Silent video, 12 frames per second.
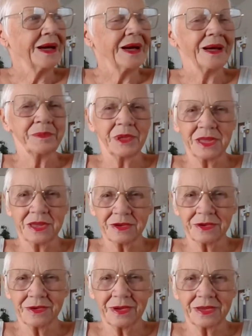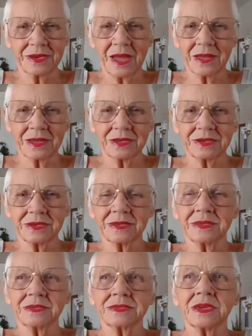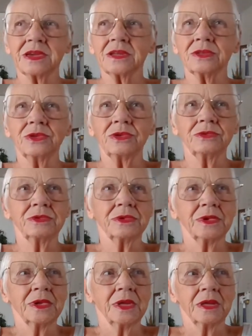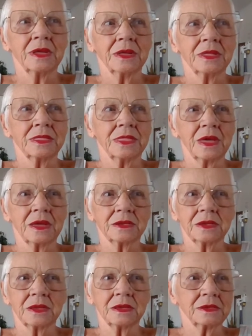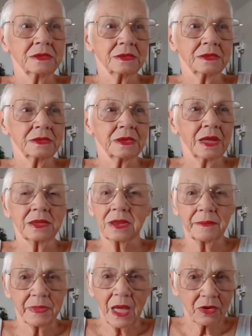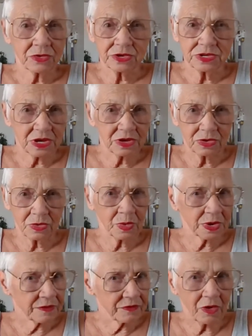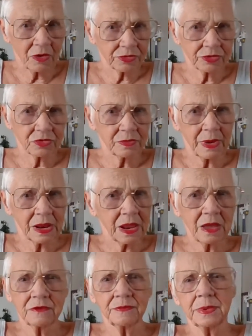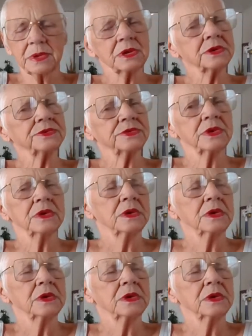I'm here and I can tell you that, and I'm not going to tell you what I've gone through in my life because,